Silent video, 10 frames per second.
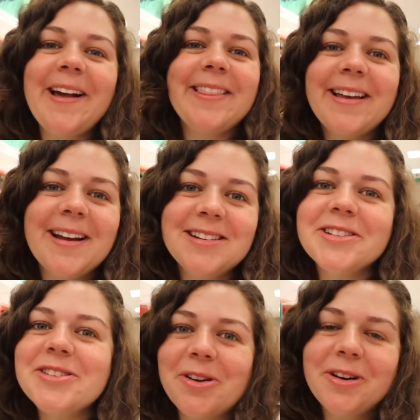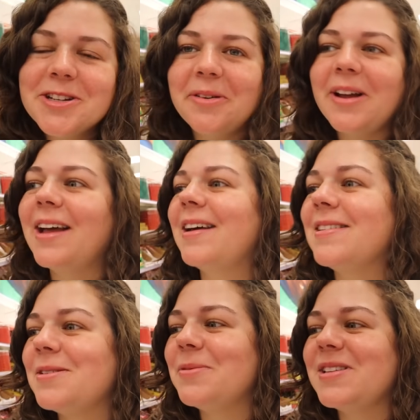I think I just started doing it
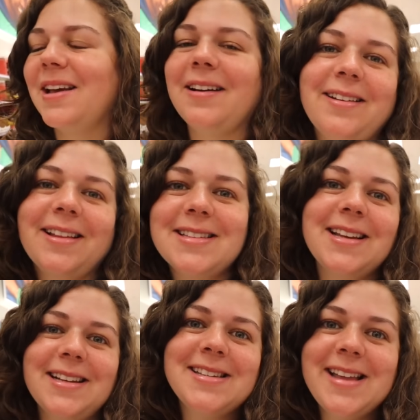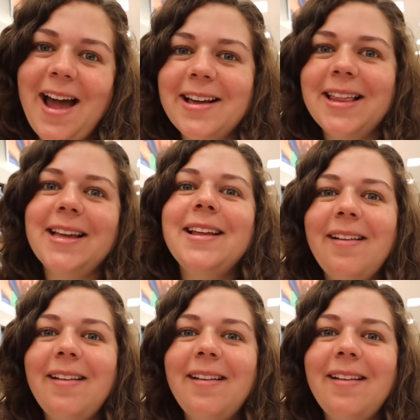because it was like, oh, that's like a snack that he